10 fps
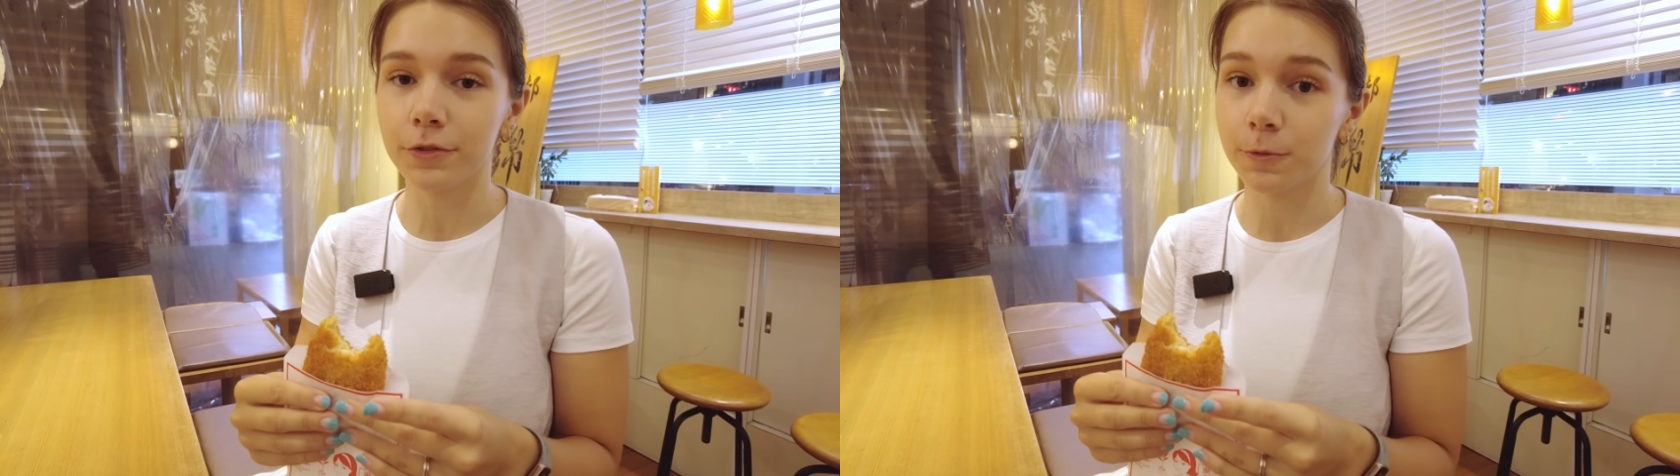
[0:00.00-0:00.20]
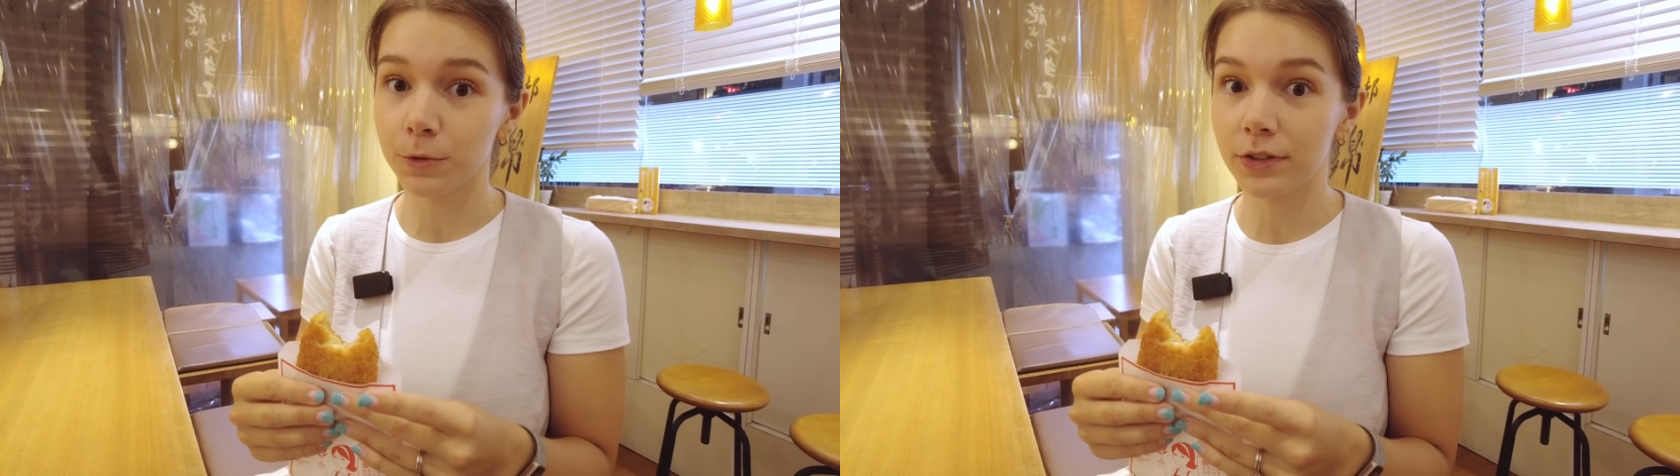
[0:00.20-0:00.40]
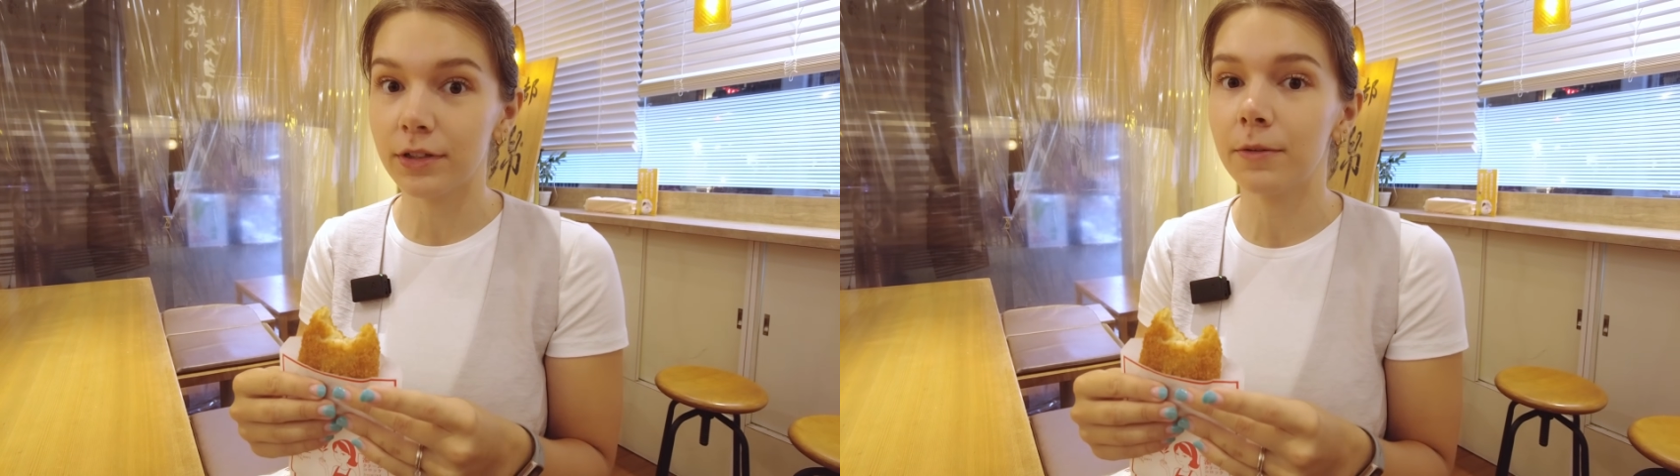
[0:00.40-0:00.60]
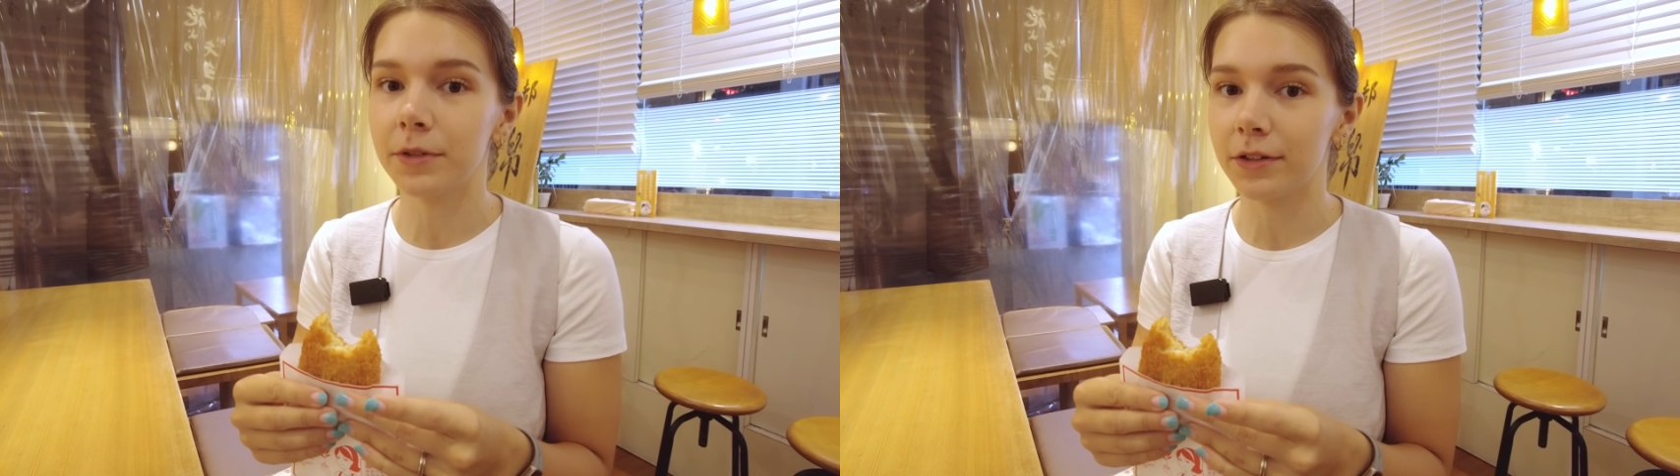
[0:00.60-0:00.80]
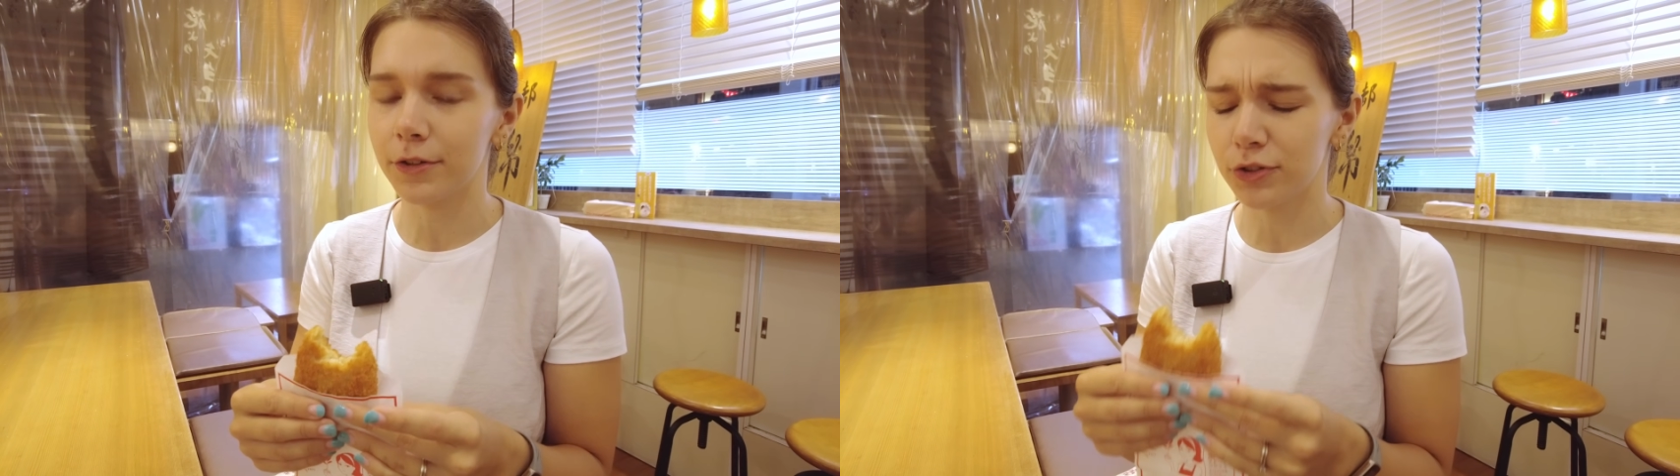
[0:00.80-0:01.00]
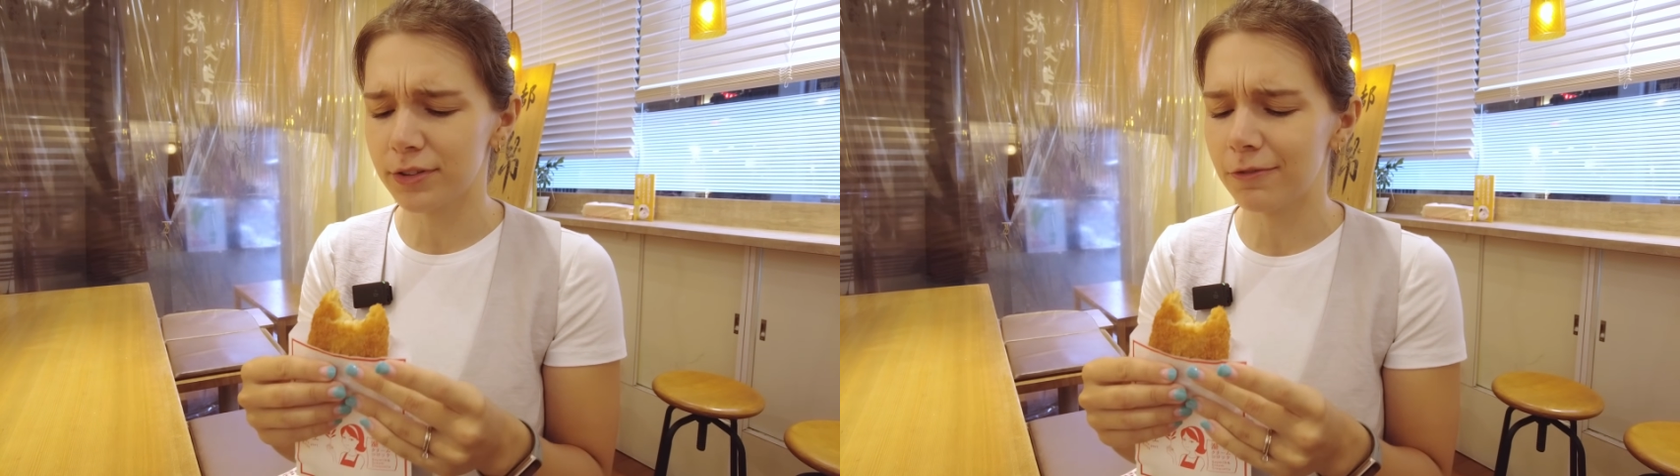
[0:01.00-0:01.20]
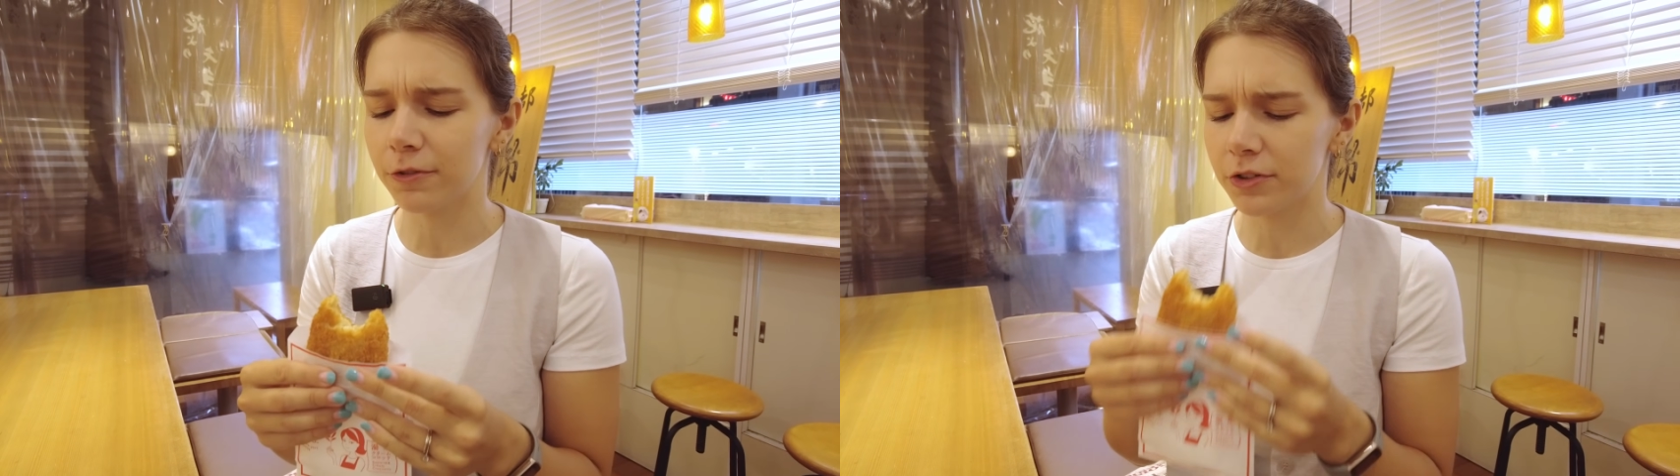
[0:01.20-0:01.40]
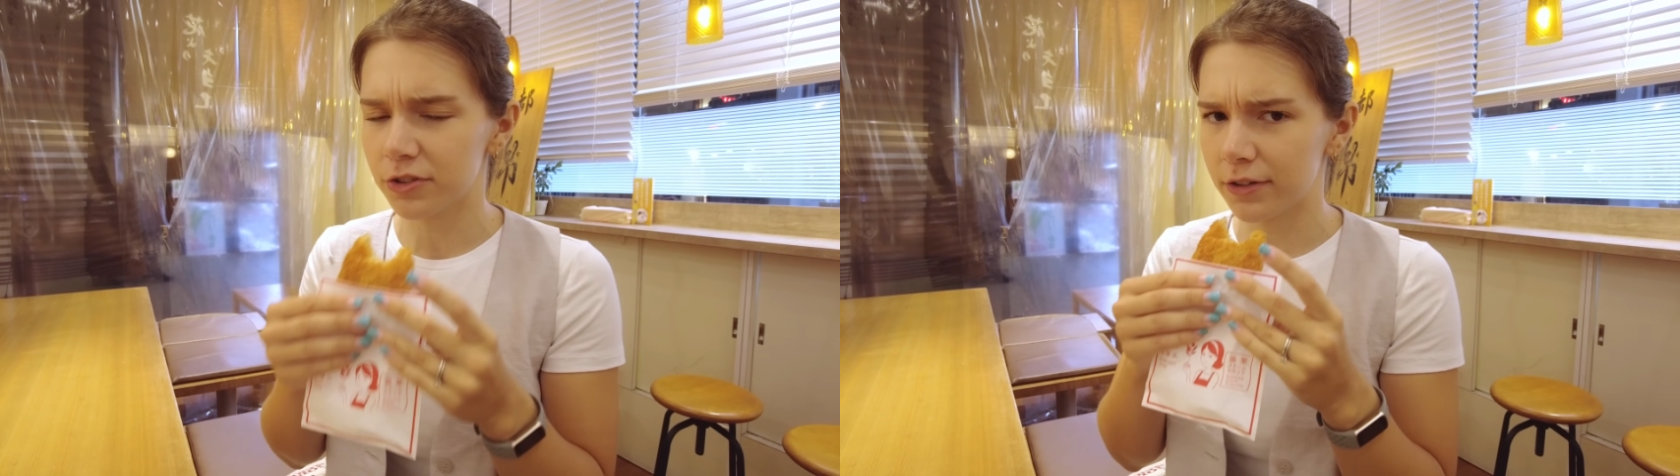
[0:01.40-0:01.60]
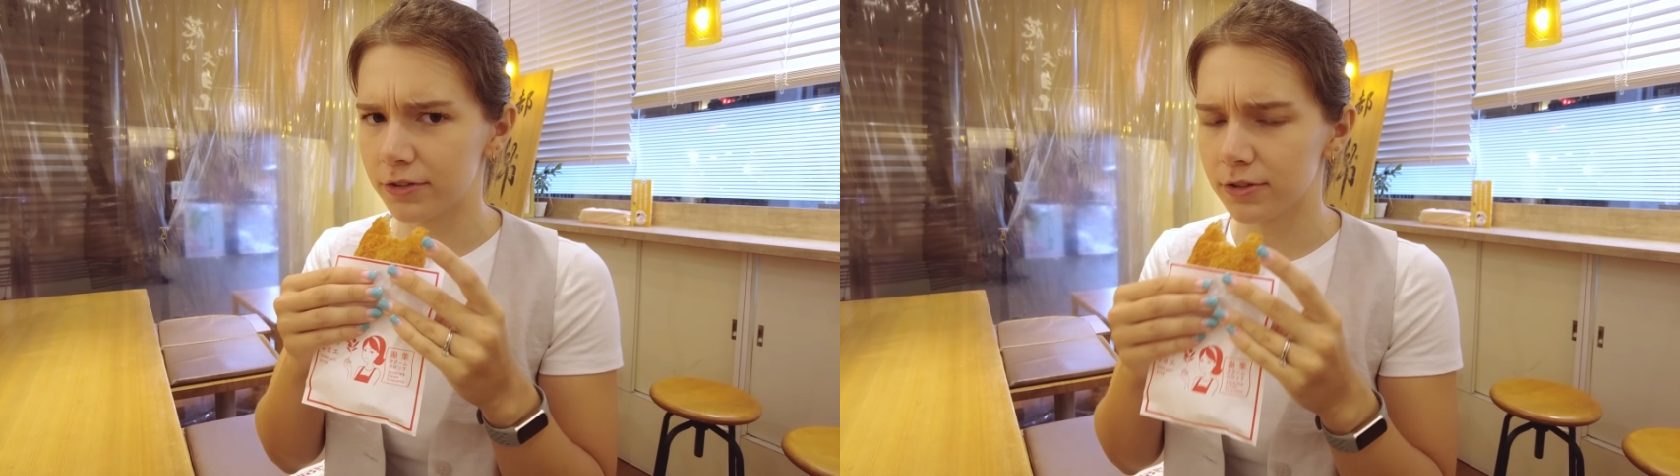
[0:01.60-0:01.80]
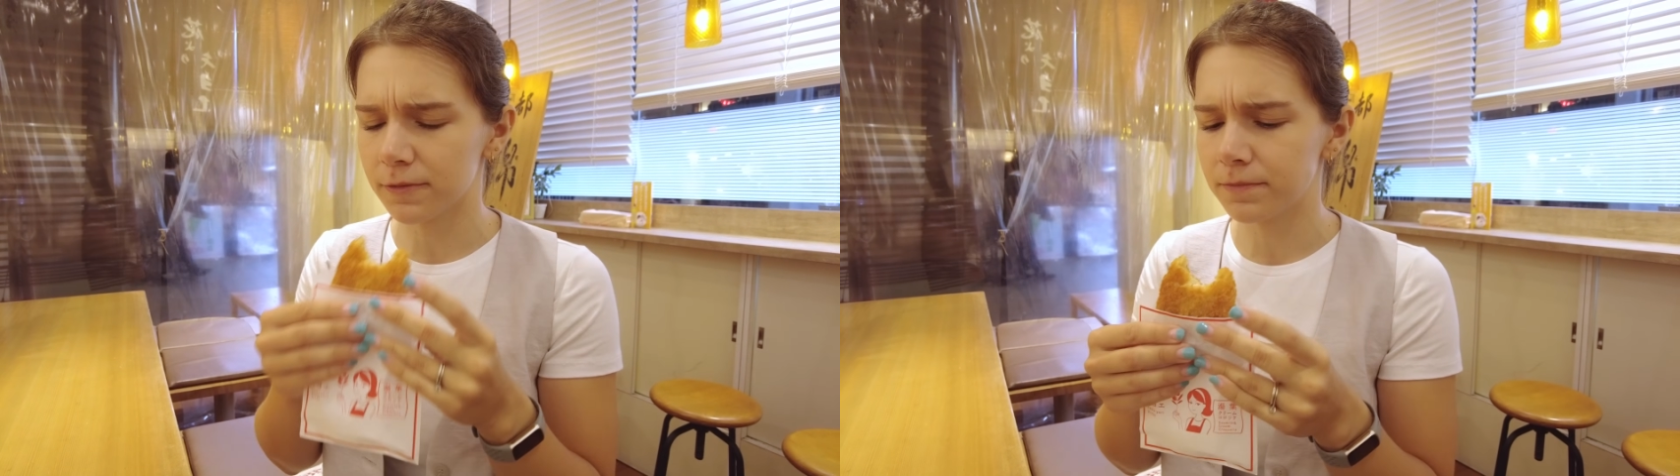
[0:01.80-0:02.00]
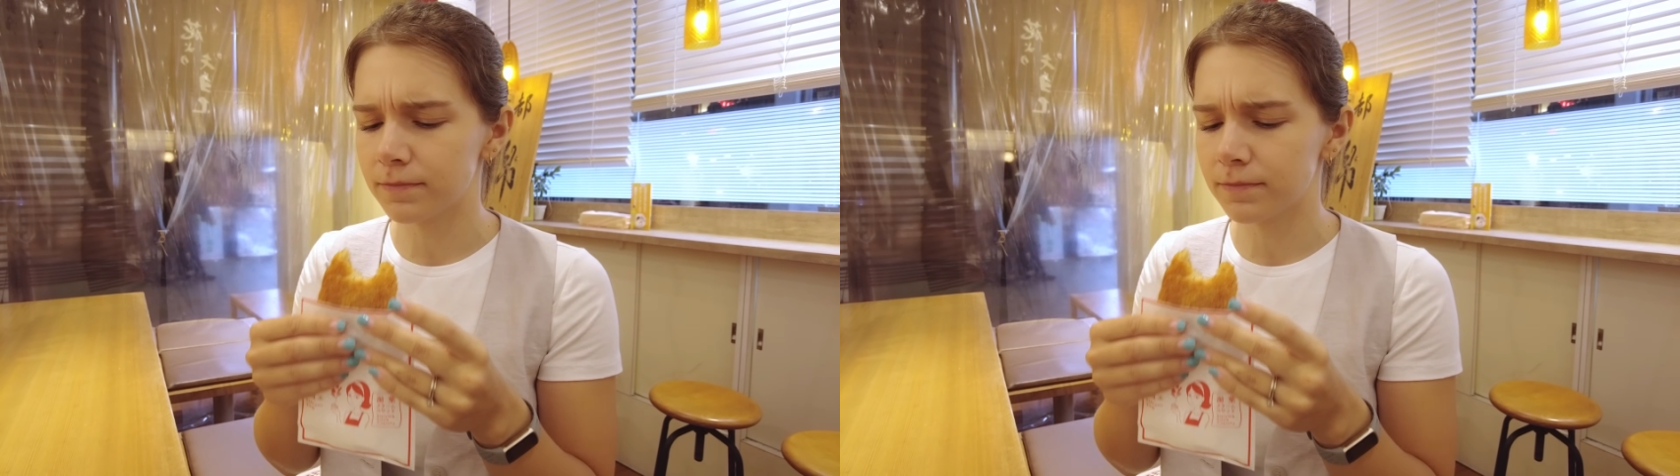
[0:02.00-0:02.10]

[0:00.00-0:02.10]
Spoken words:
It's really yummy. You should definitely try this.